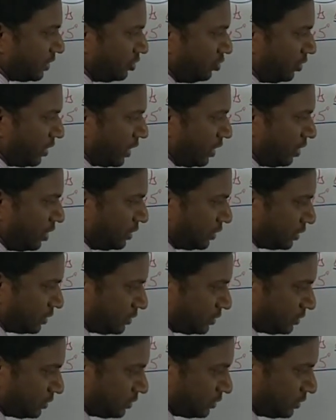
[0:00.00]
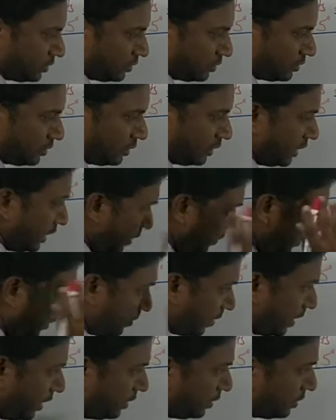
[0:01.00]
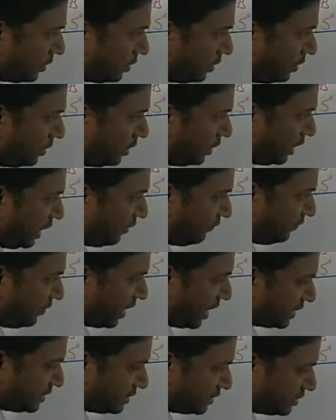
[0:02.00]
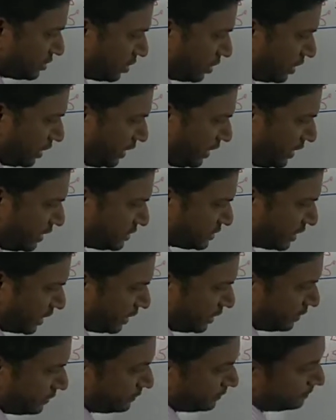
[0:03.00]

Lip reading: You cannot keep in mind. F dash it's already inside.